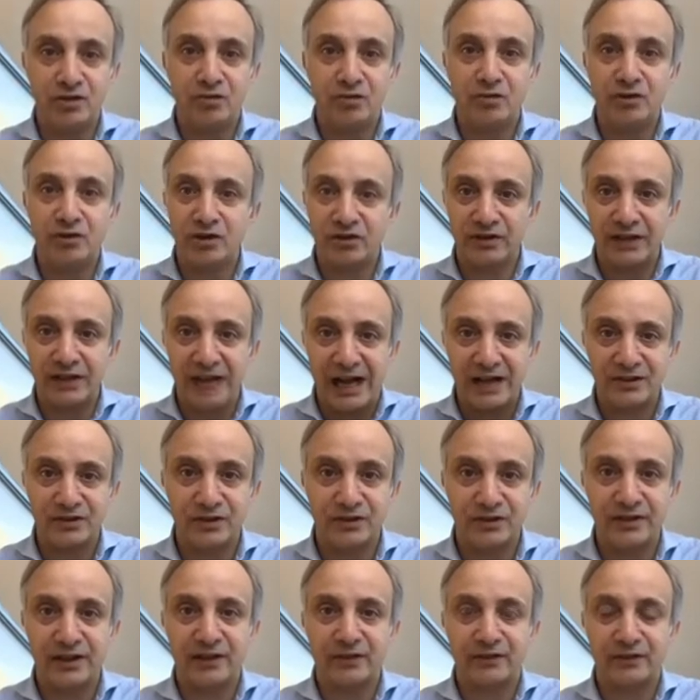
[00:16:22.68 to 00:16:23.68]
we just ask
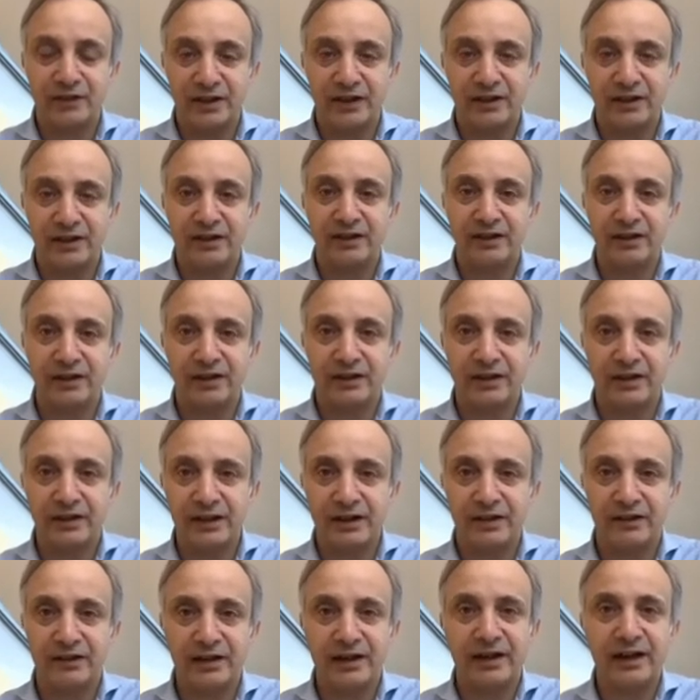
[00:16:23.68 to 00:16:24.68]
ourselves, Gary,
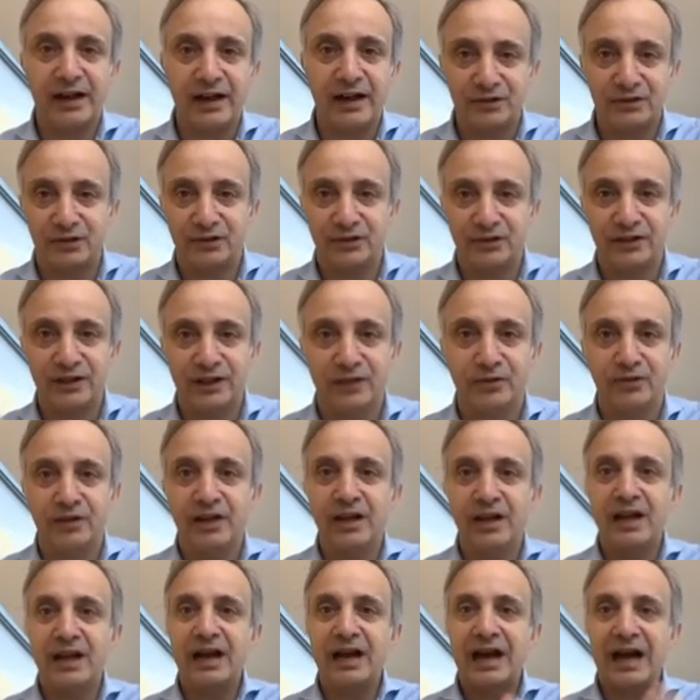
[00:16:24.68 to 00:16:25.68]
Gary and I ask ourselves,
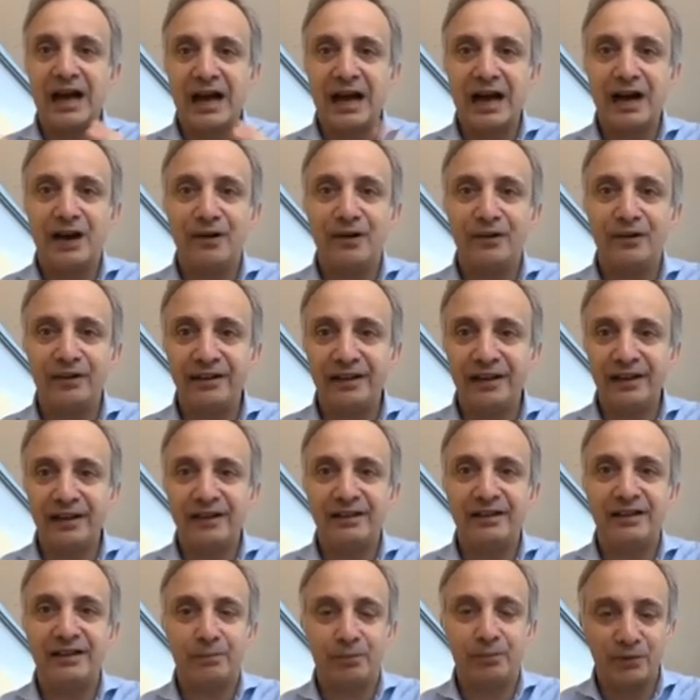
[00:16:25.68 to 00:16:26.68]
how do they
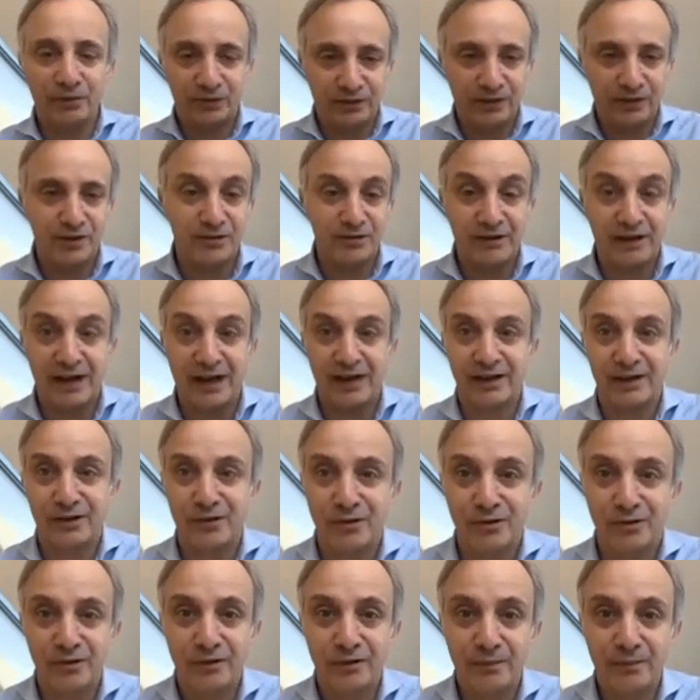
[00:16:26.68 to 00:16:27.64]
end up with such radical